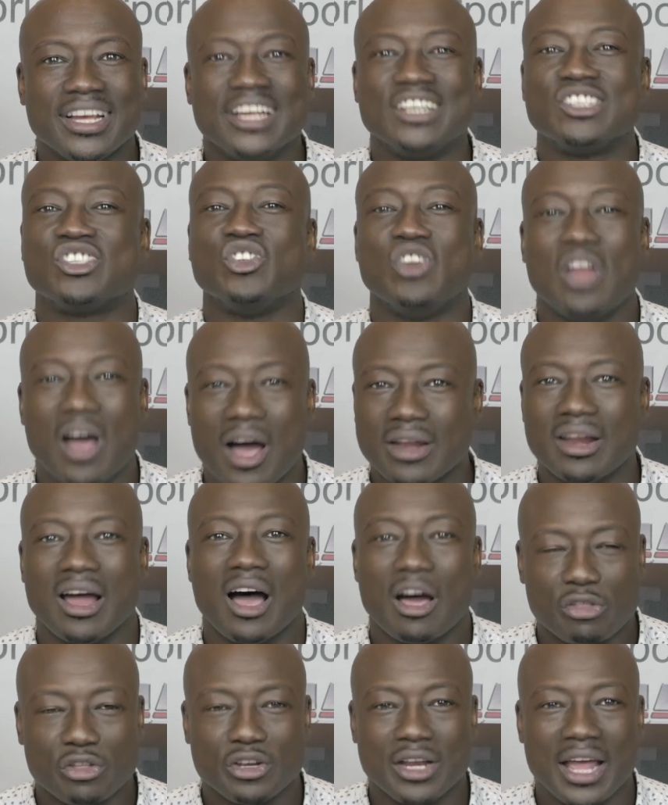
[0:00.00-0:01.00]
is none
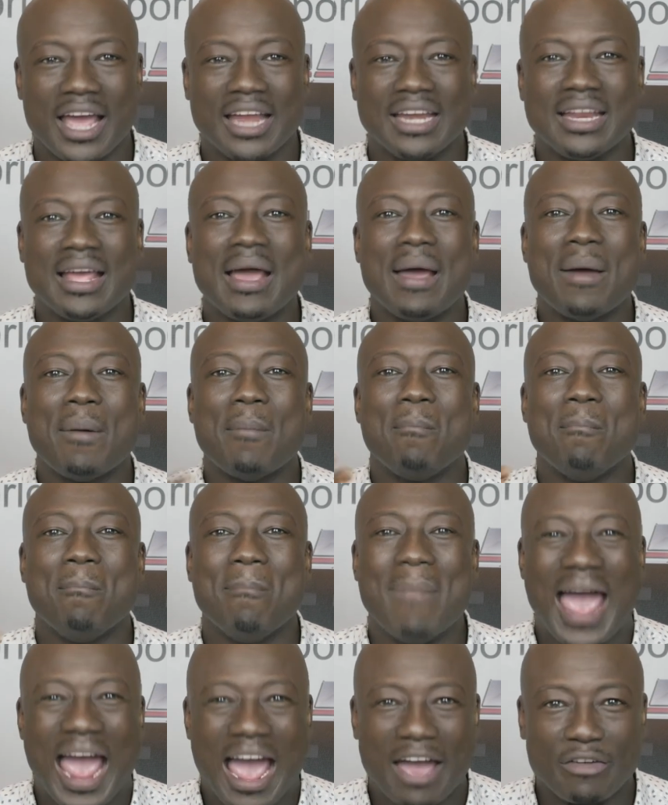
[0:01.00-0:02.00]
other than
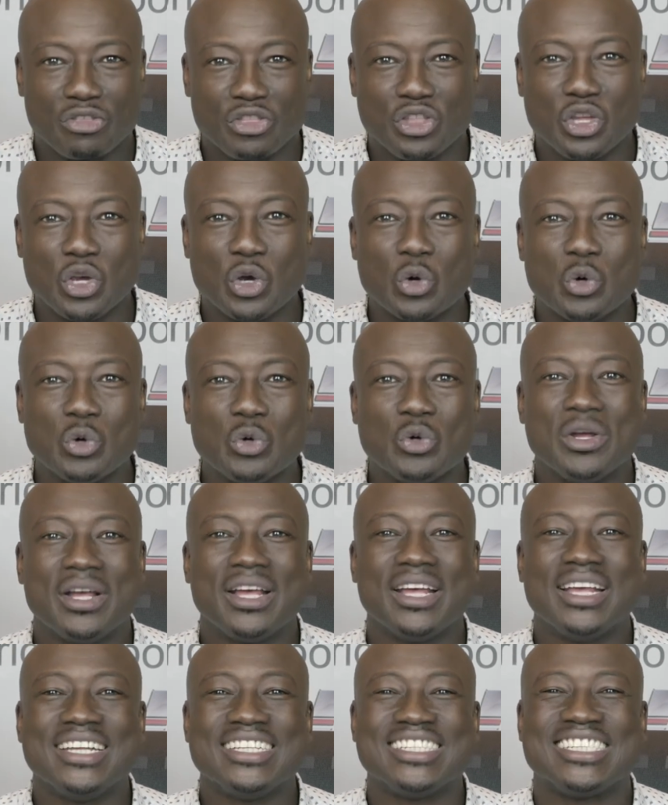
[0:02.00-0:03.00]
Matthew
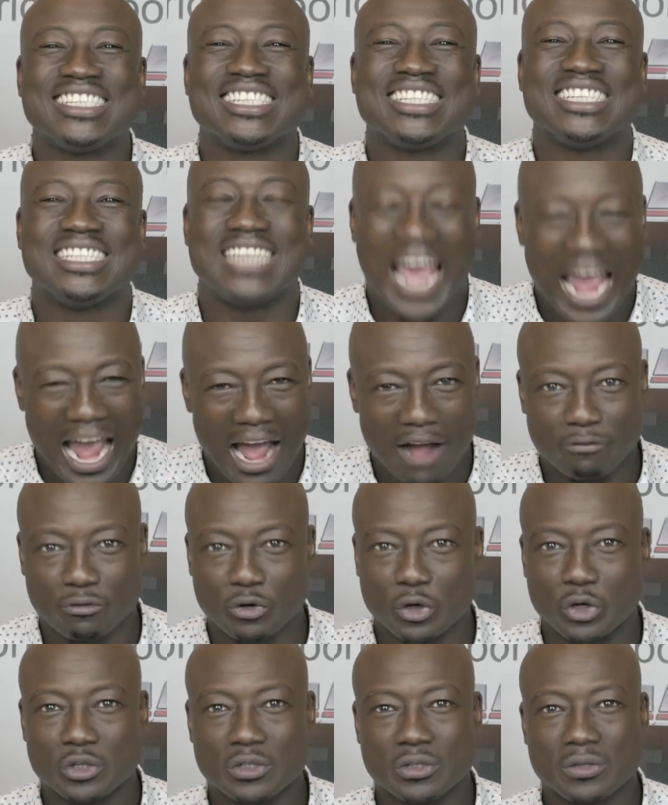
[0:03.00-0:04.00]

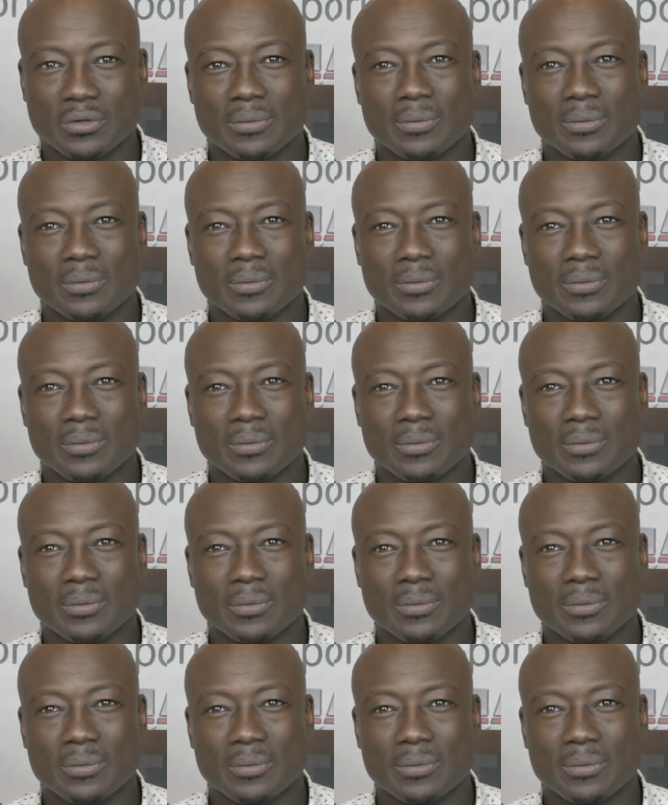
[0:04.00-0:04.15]
Stafford.